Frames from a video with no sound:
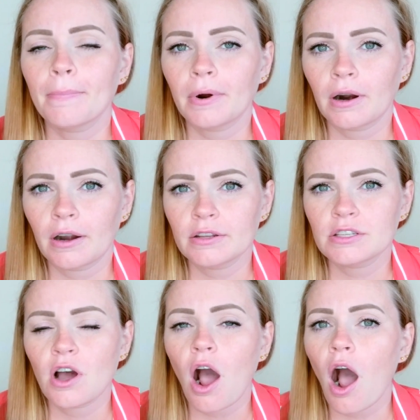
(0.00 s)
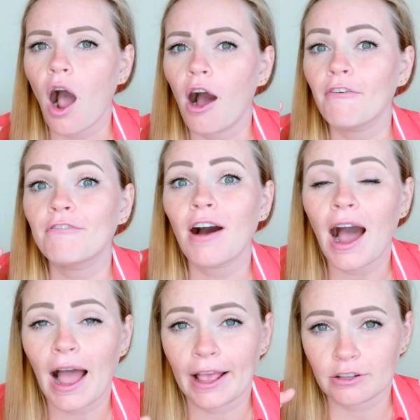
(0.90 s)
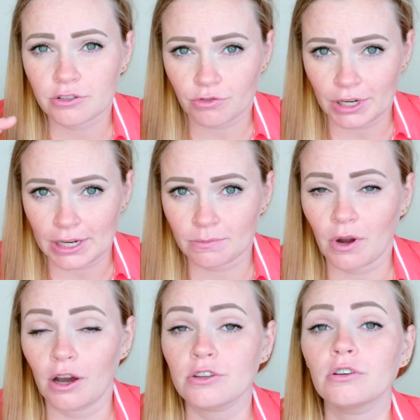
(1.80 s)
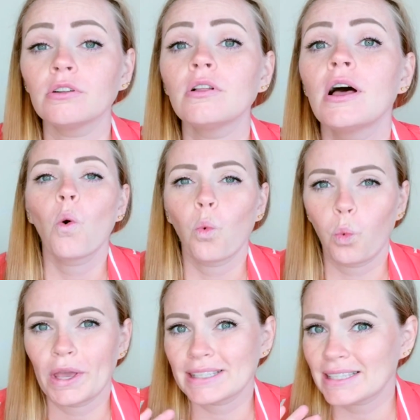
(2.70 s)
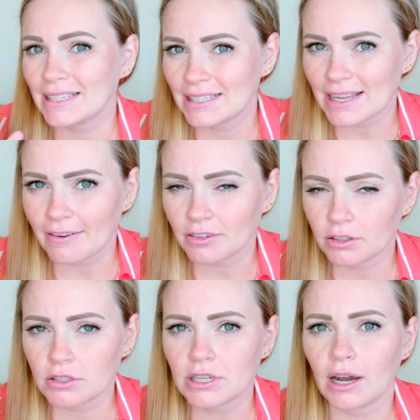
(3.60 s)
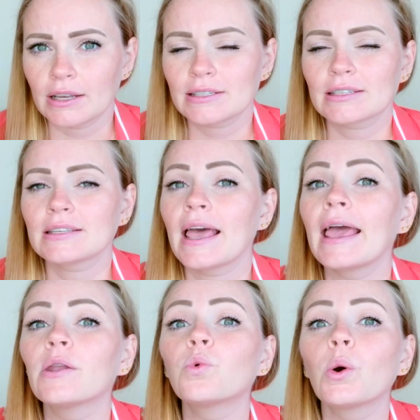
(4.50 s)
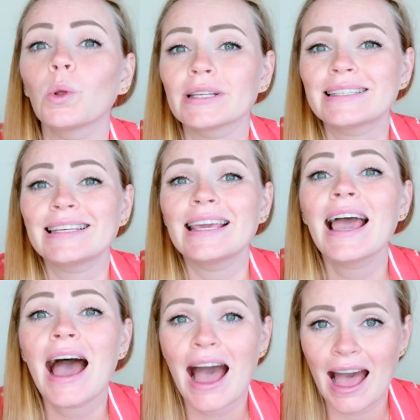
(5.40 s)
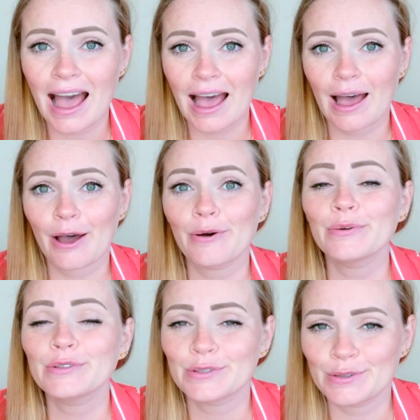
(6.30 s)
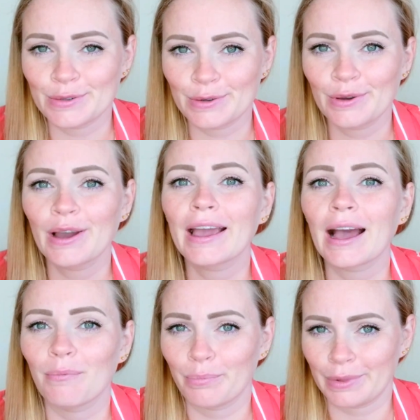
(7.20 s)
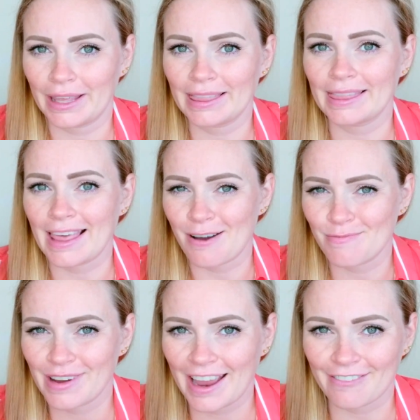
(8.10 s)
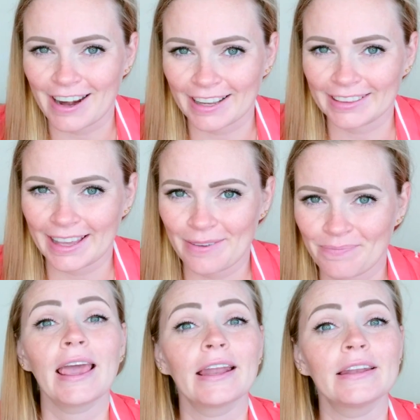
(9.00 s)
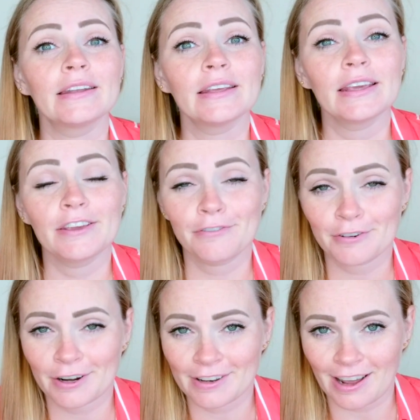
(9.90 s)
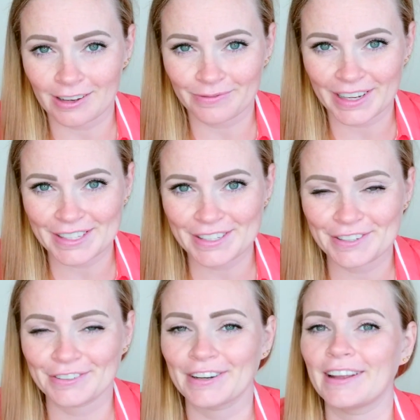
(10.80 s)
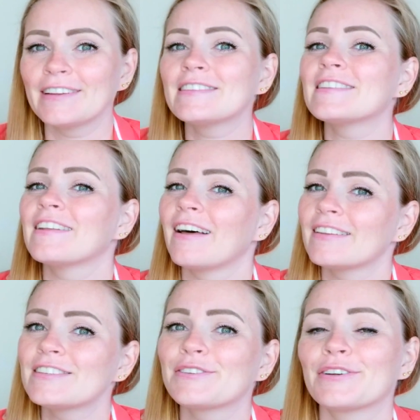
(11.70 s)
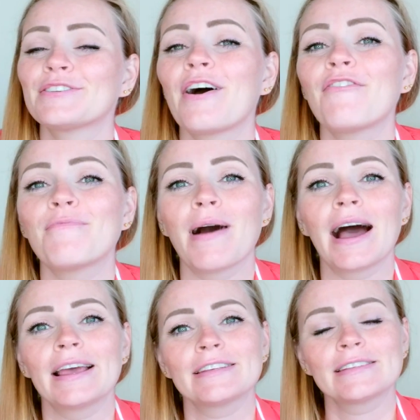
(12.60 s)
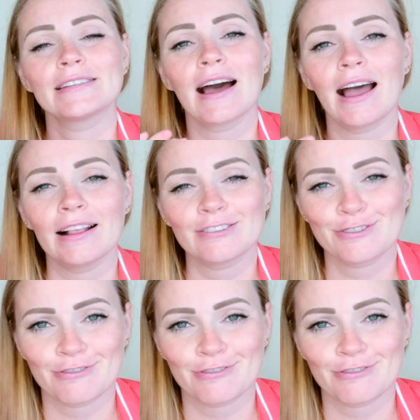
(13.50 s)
part of I E L T S reading module with several tasks, and we will see how to complete them correctly. And if you're not my student, not a student of my I E L T S